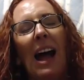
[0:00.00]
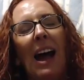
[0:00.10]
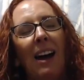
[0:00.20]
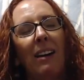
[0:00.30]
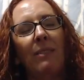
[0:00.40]

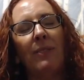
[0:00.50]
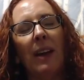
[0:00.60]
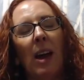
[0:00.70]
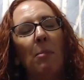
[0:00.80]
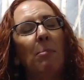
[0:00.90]
have
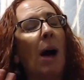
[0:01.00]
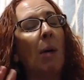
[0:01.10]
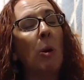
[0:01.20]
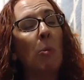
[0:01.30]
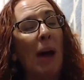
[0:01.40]
a
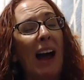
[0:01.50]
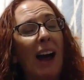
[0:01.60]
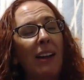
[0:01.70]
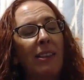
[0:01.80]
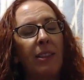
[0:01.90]
bubble
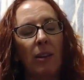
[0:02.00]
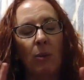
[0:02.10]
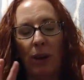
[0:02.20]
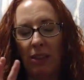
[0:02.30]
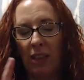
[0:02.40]
bath
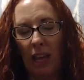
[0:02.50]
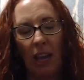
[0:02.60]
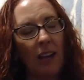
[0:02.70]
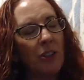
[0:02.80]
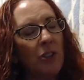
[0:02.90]
with
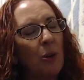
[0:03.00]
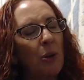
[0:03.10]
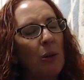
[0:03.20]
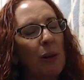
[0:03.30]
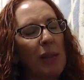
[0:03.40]

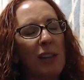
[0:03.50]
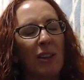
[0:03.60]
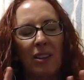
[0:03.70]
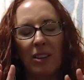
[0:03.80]
candles,